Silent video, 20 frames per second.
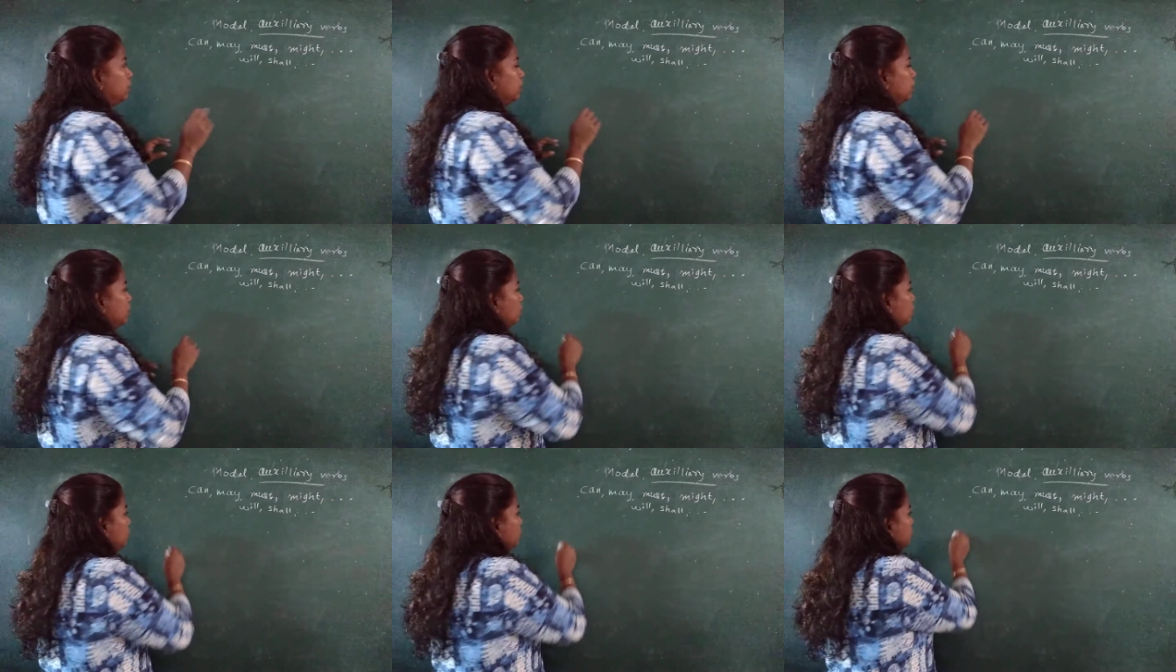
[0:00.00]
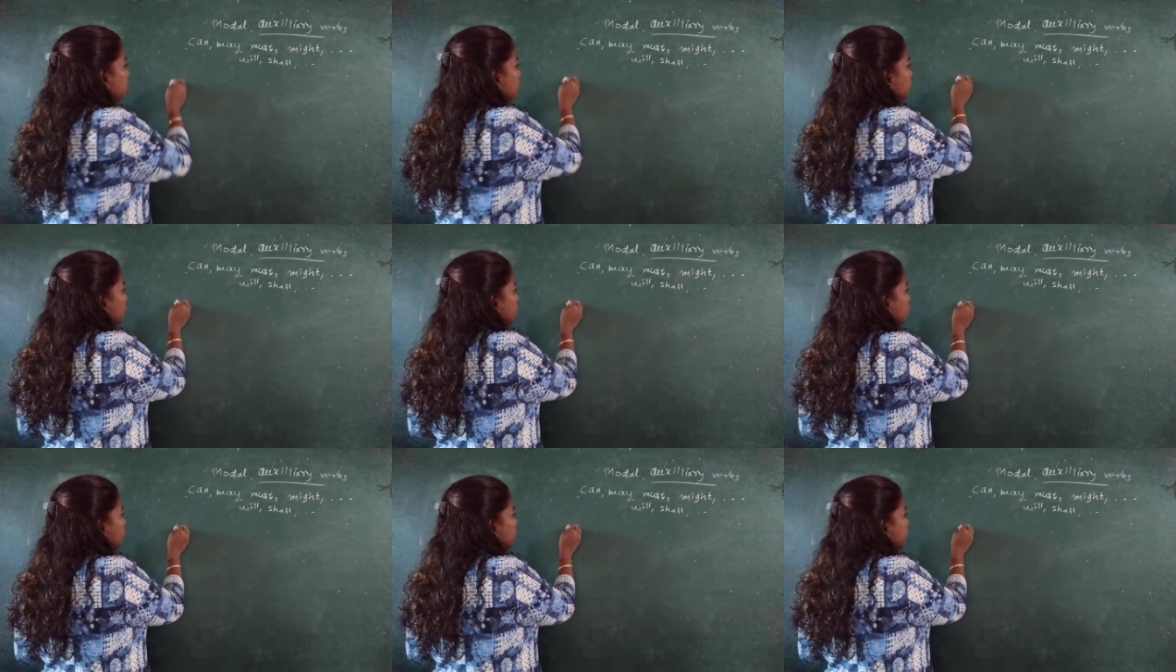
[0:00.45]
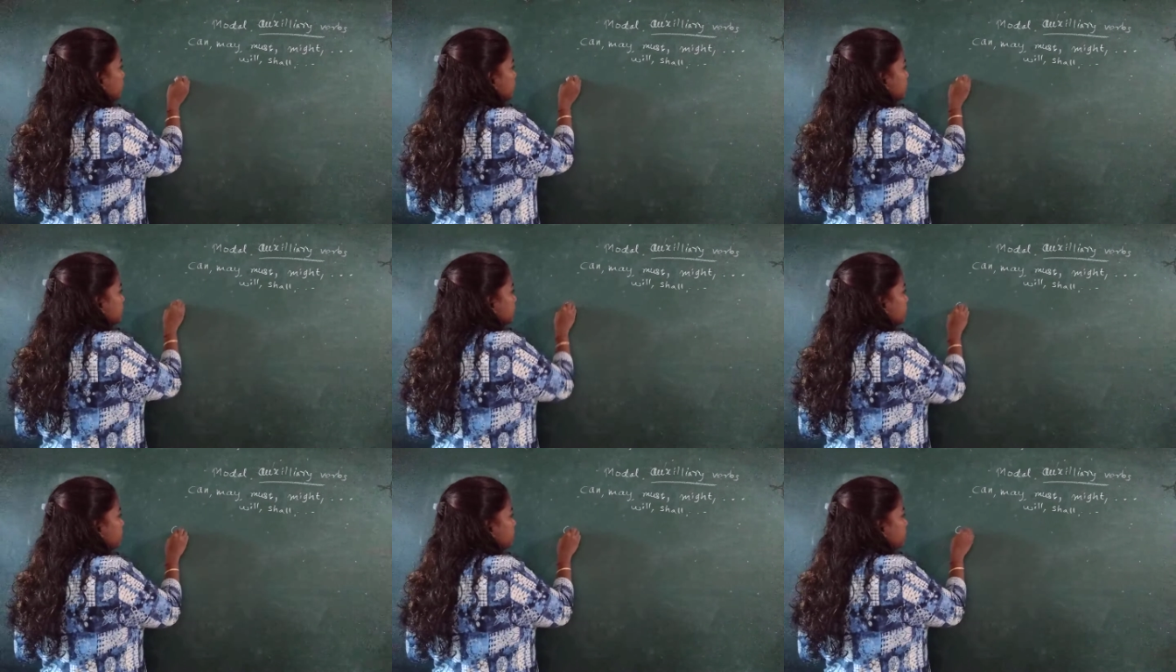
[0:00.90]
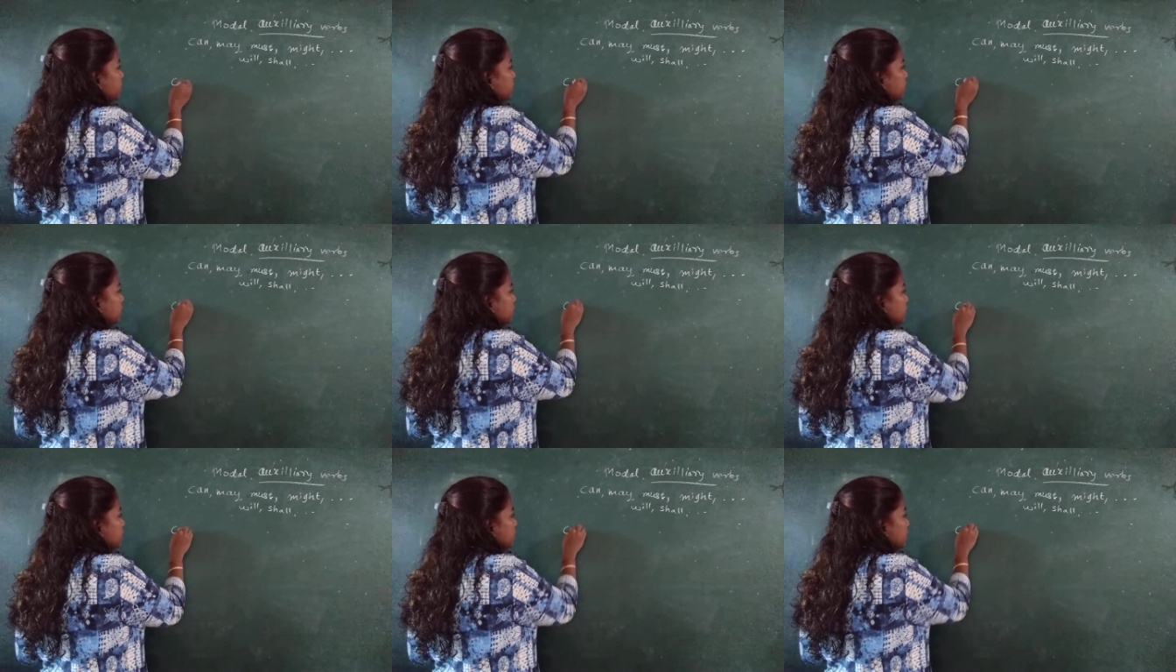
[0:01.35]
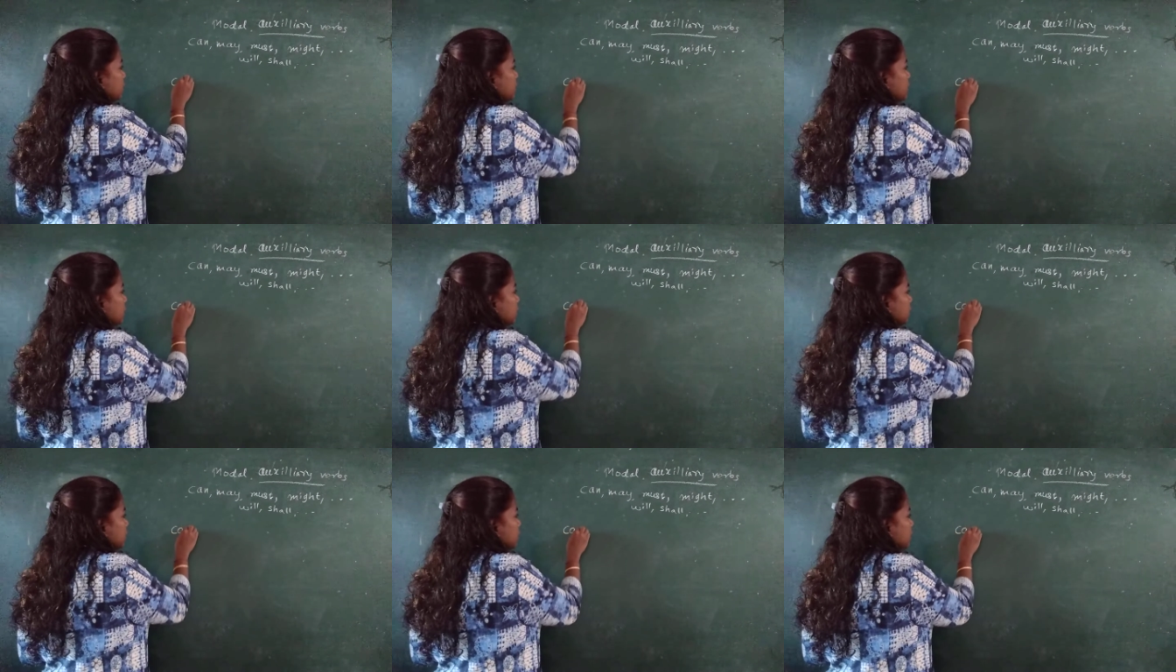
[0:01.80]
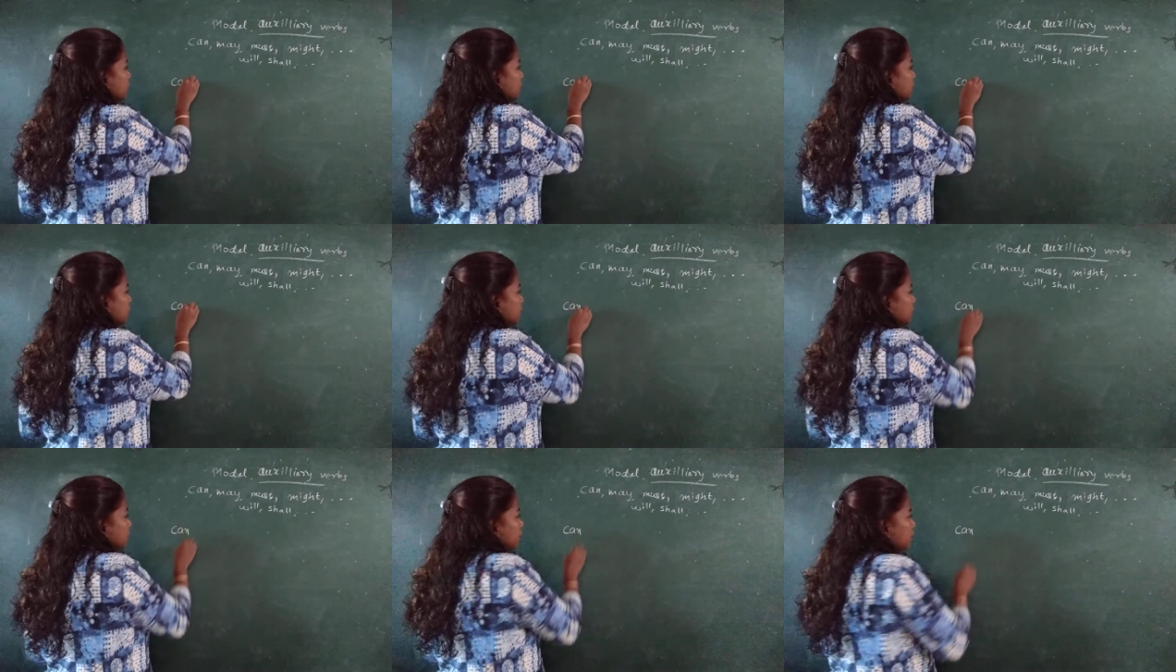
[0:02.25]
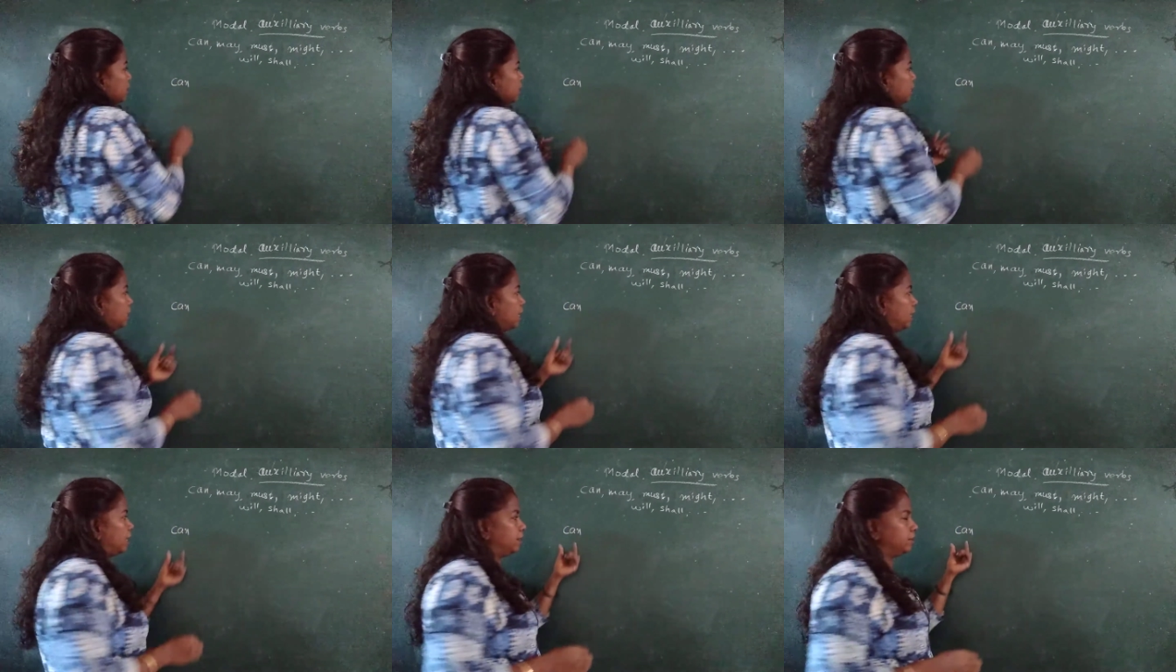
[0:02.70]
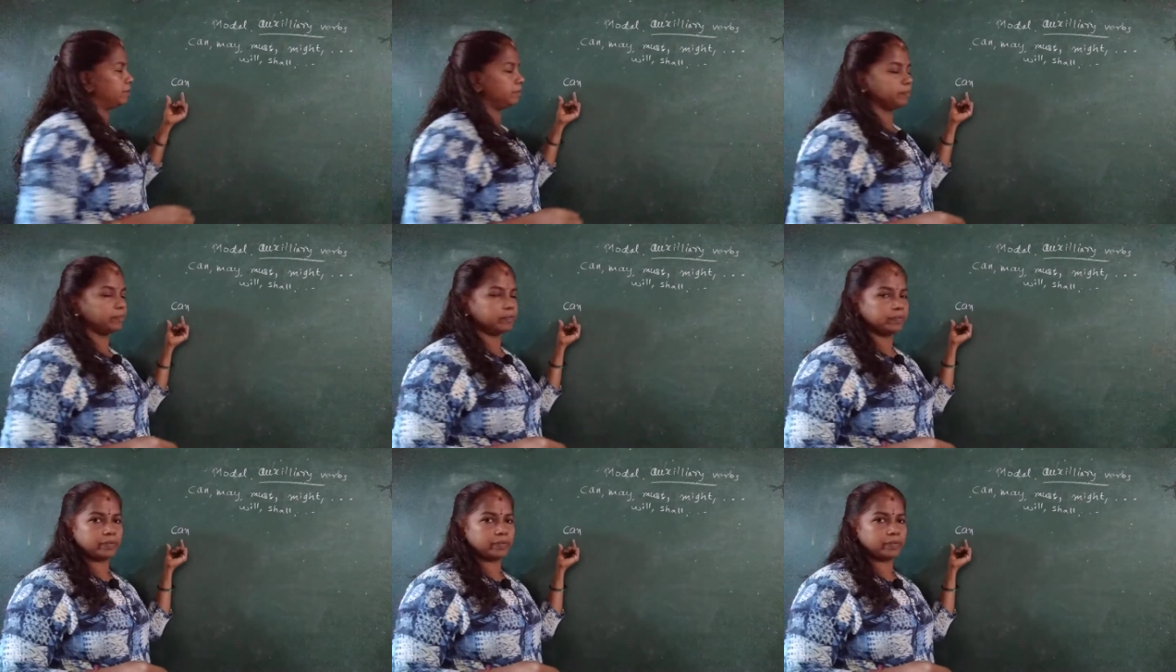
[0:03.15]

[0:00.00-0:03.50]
Now, for example, can.